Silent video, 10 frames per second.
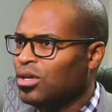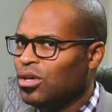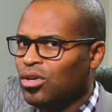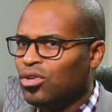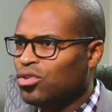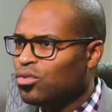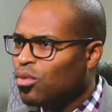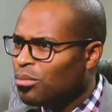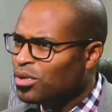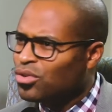you
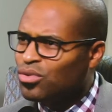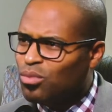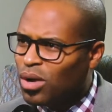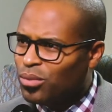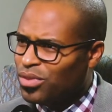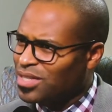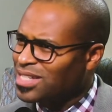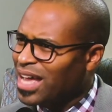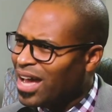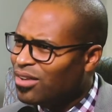want me to do what with a
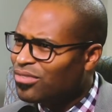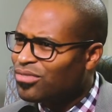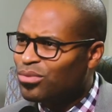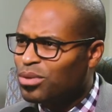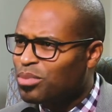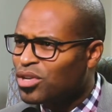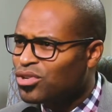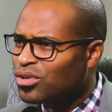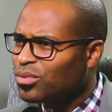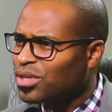staff, with a
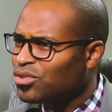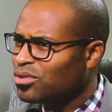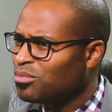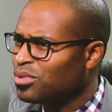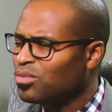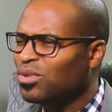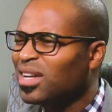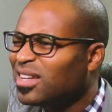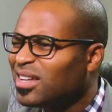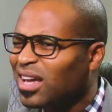pitcher, or with a trumpet?
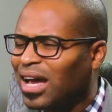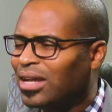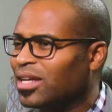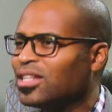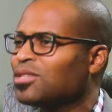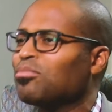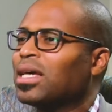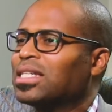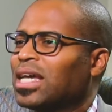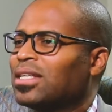What? It doesn't make
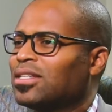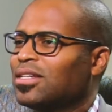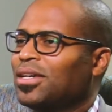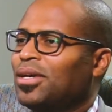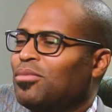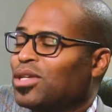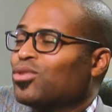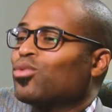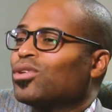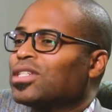sense. Yeah. Because the
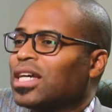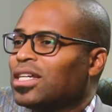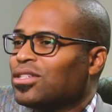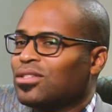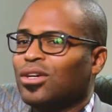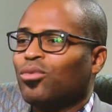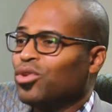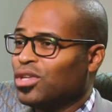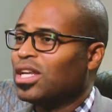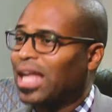world says, well,
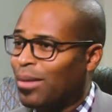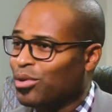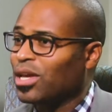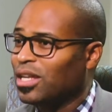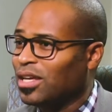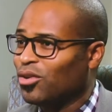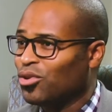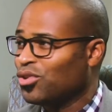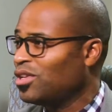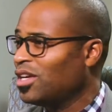you need a Lamborghini, or
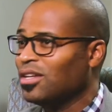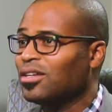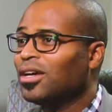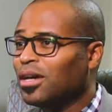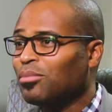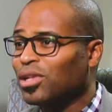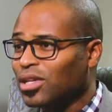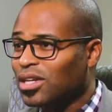you need $1 million